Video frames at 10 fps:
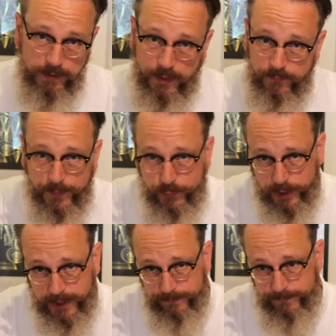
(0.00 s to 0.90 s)
they're really
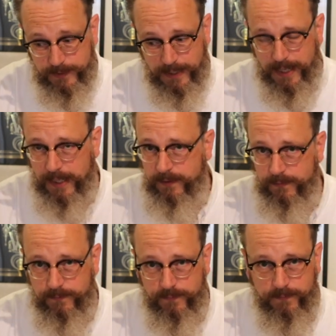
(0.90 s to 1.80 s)
pretty
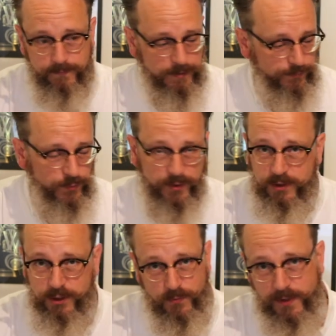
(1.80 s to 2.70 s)
and we
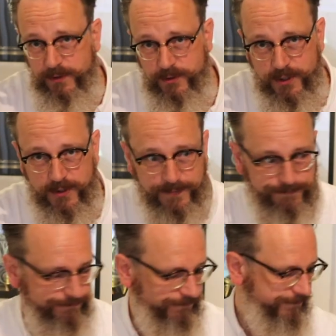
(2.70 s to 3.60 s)
just wanted to show them.
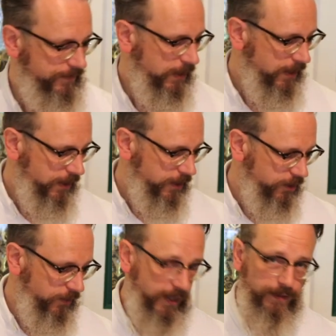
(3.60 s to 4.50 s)

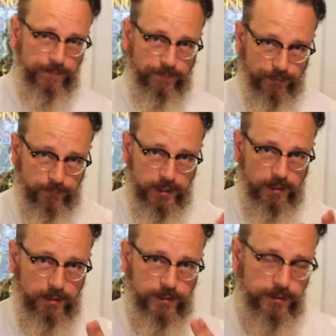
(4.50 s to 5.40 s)
So there are three
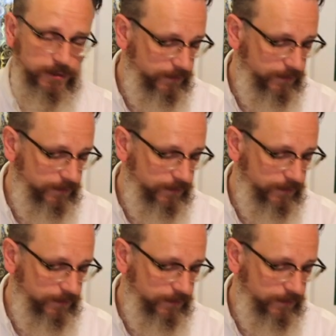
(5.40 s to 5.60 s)
colors.